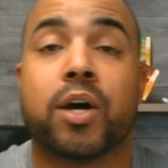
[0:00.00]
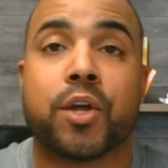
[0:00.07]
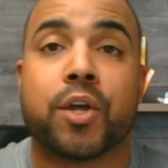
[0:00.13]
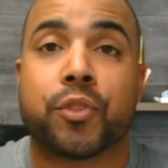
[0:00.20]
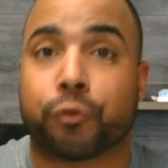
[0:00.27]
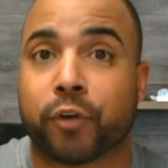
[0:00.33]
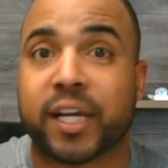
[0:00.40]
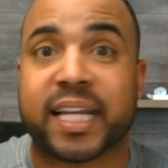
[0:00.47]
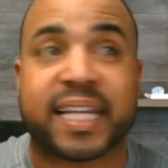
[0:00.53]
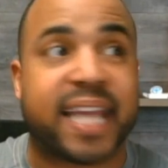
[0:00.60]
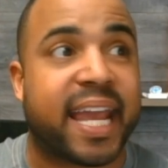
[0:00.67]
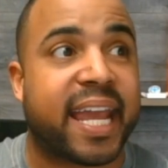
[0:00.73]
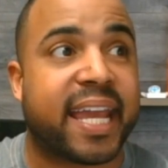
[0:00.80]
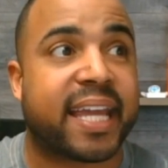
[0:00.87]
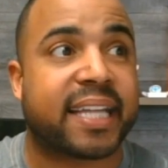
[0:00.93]
3
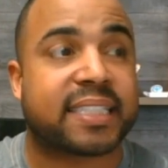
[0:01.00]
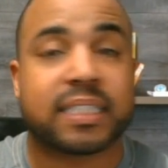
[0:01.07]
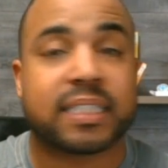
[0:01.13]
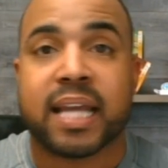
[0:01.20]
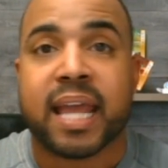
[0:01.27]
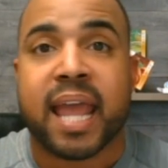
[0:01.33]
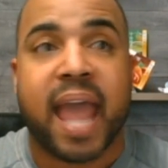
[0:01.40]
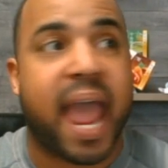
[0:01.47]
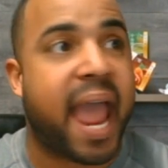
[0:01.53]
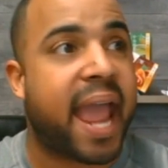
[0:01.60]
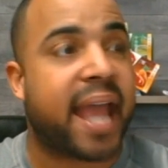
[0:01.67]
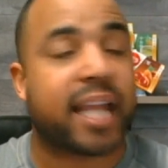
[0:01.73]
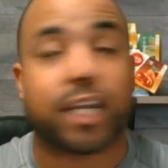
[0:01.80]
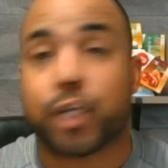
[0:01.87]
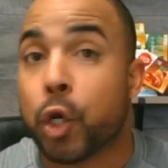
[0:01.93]
kids.
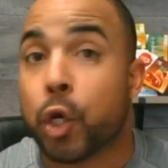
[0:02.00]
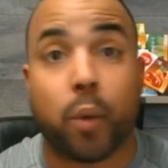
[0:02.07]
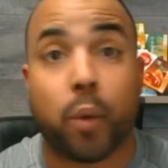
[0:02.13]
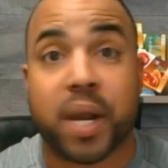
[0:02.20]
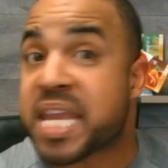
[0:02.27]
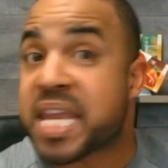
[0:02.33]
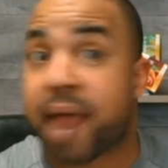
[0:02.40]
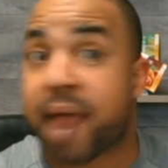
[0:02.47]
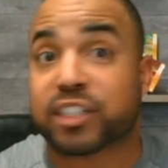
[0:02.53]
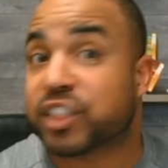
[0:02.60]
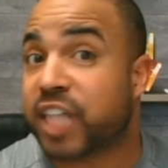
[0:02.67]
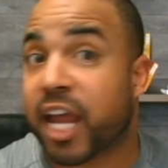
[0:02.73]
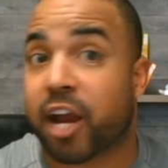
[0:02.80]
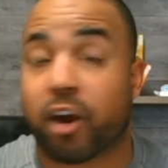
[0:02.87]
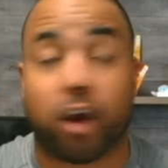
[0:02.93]
And you would never tell.